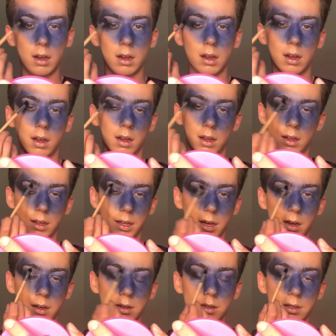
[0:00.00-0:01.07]
Ah,
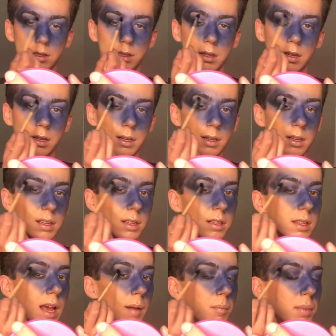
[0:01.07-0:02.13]
yes.
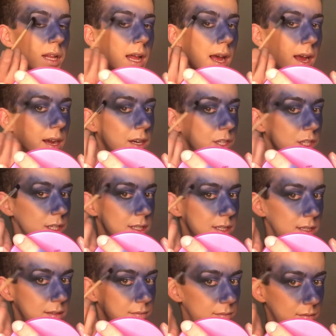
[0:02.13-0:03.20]
That black
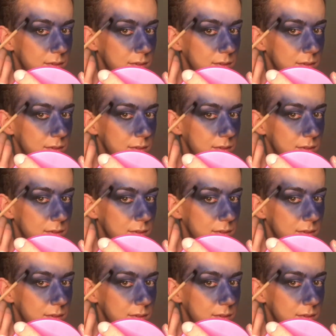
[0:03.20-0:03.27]
just